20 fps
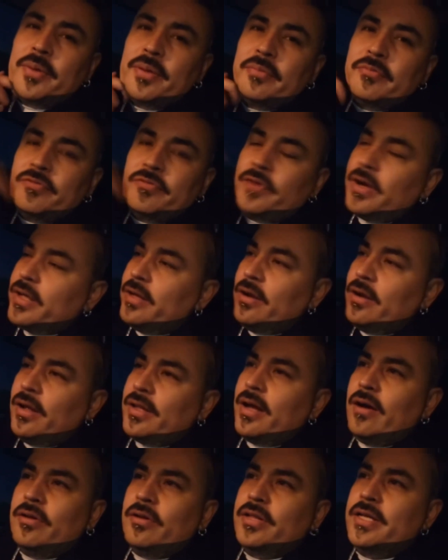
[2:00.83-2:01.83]
Fucking
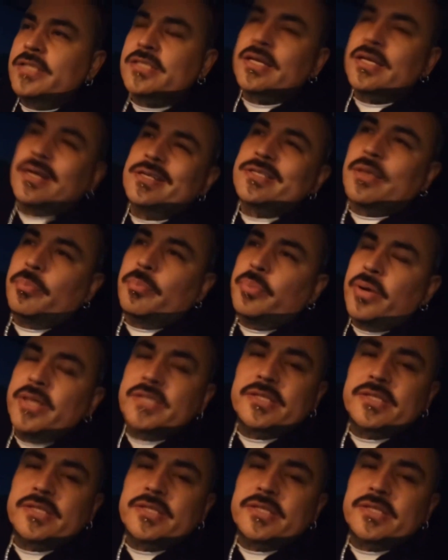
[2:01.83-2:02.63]
yeah, it's abrasive and